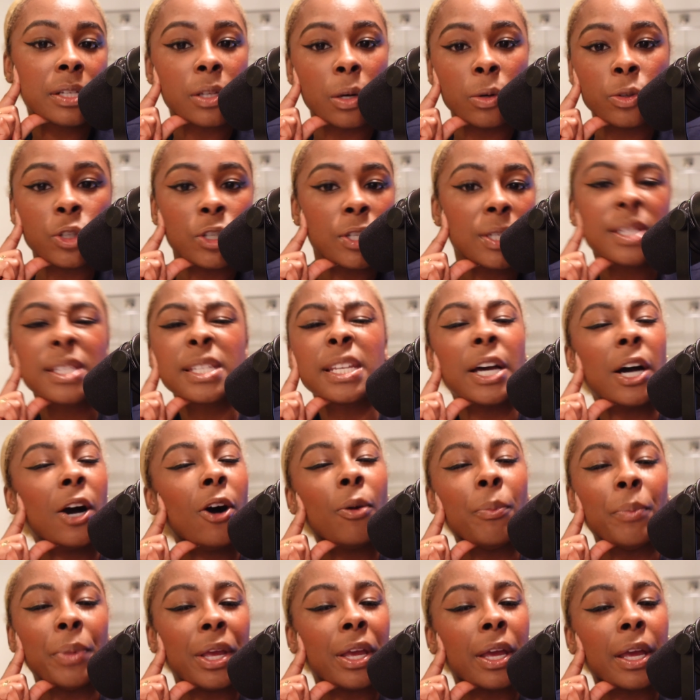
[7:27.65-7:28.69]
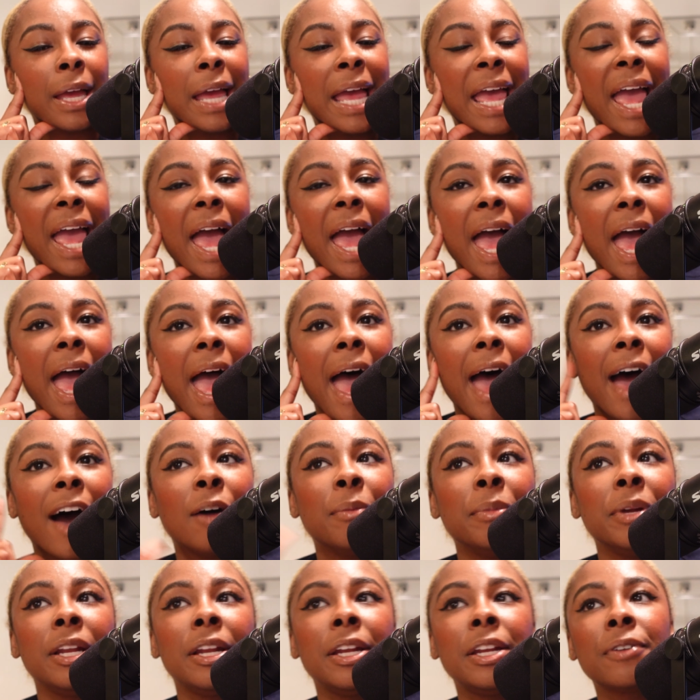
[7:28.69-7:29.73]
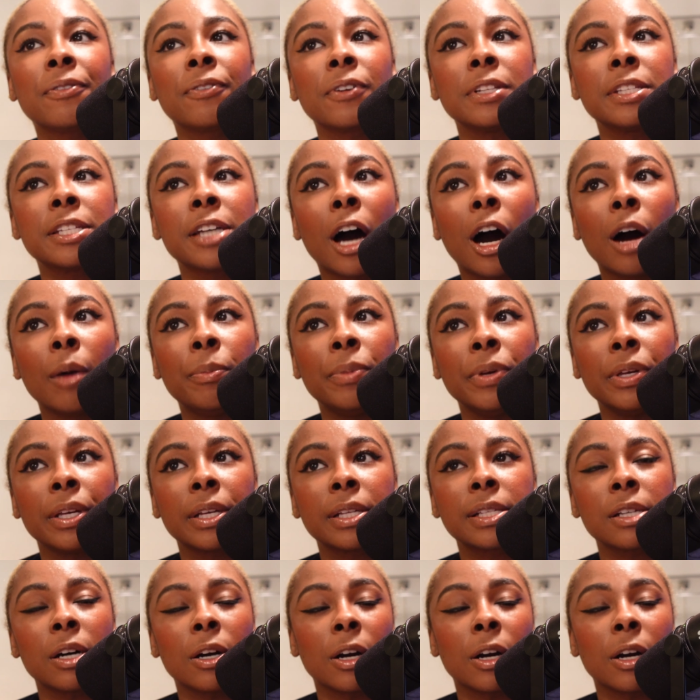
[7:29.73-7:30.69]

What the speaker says: So just tell me how many different topics